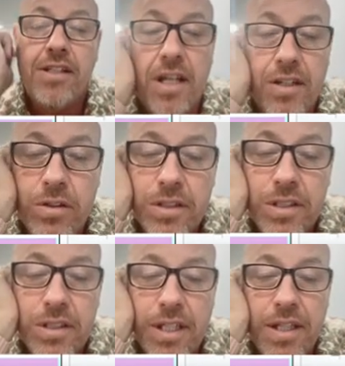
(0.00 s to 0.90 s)
Now
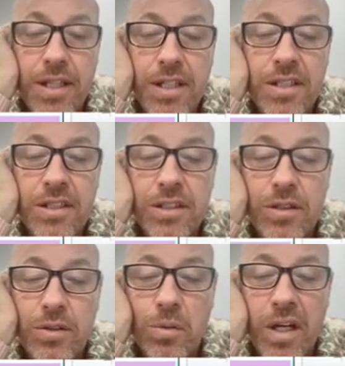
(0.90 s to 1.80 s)
notice that this
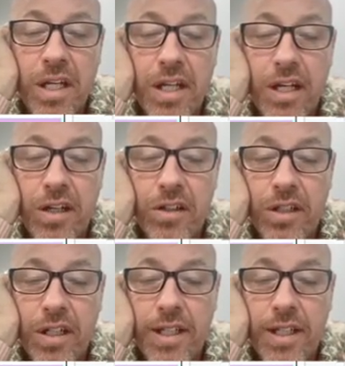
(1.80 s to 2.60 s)
right here